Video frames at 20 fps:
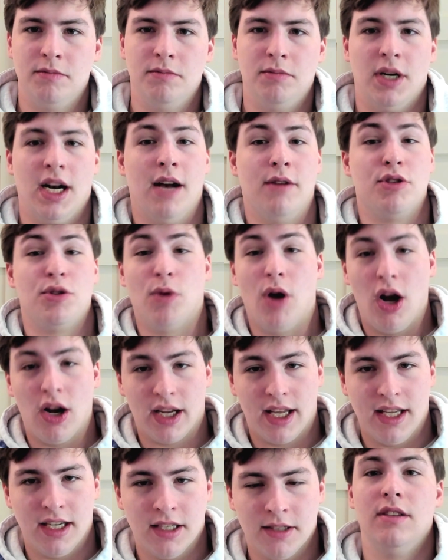But I was wrong
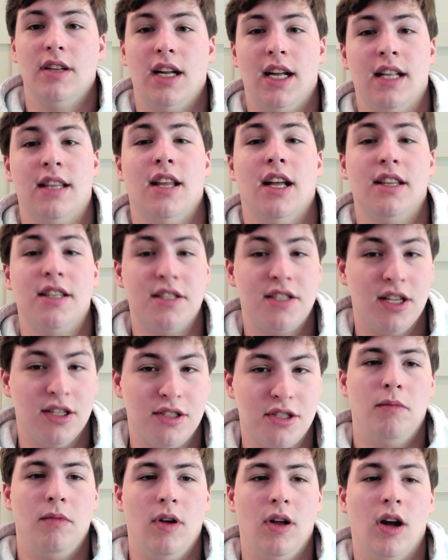here. I thought the
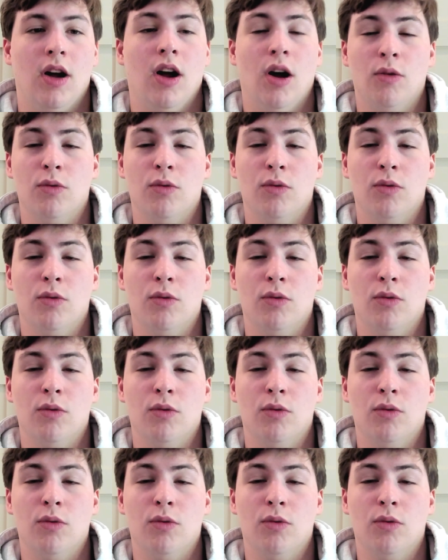Celtics were